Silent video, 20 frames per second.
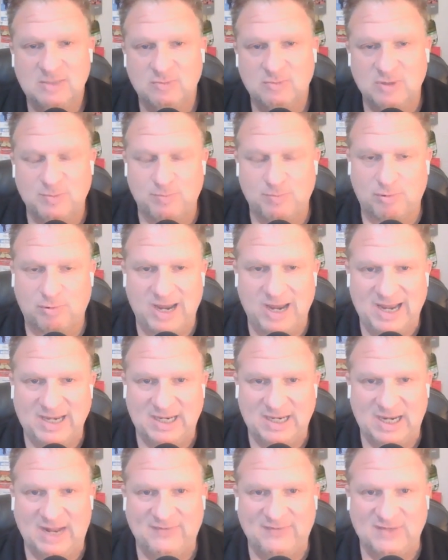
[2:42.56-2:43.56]
with
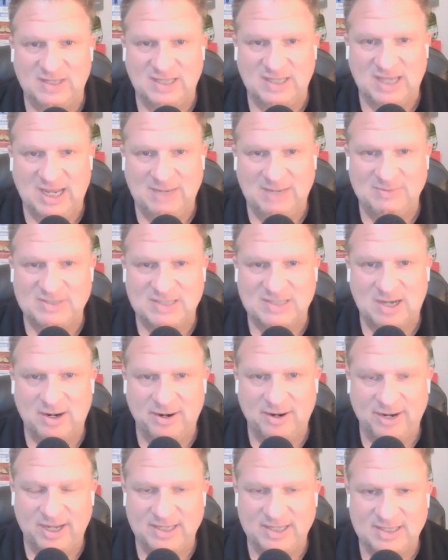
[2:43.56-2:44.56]
Brandon after the game
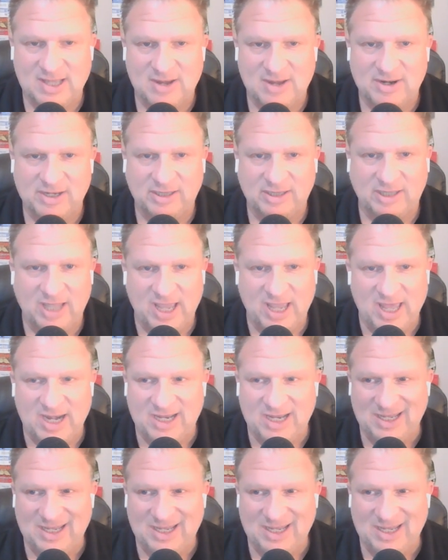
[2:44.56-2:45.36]
Saturday night down in Atlanta,